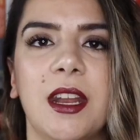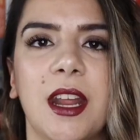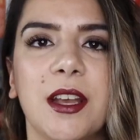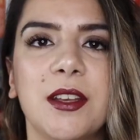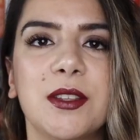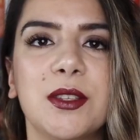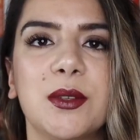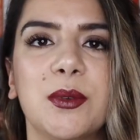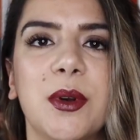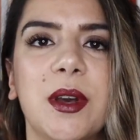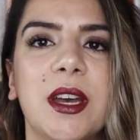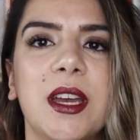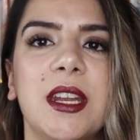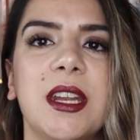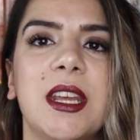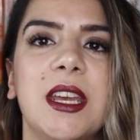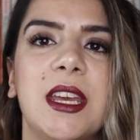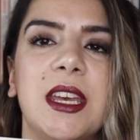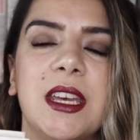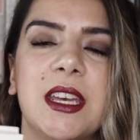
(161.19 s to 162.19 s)
next one
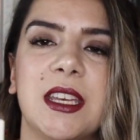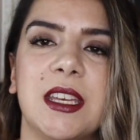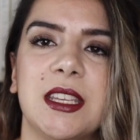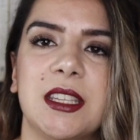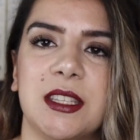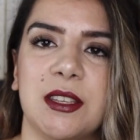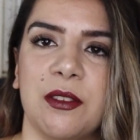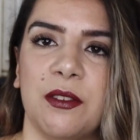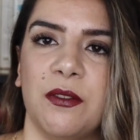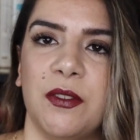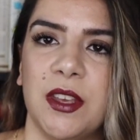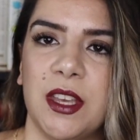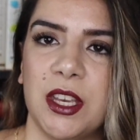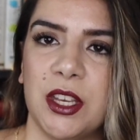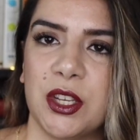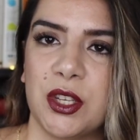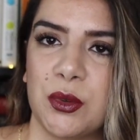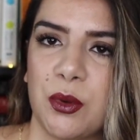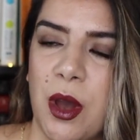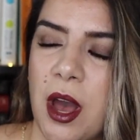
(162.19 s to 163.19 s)
is
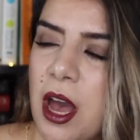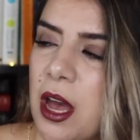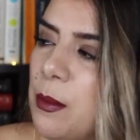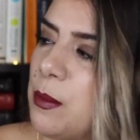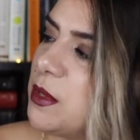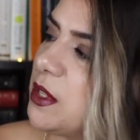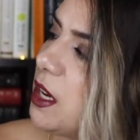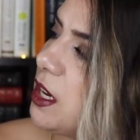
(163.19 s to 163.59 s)
V.E. Schwab's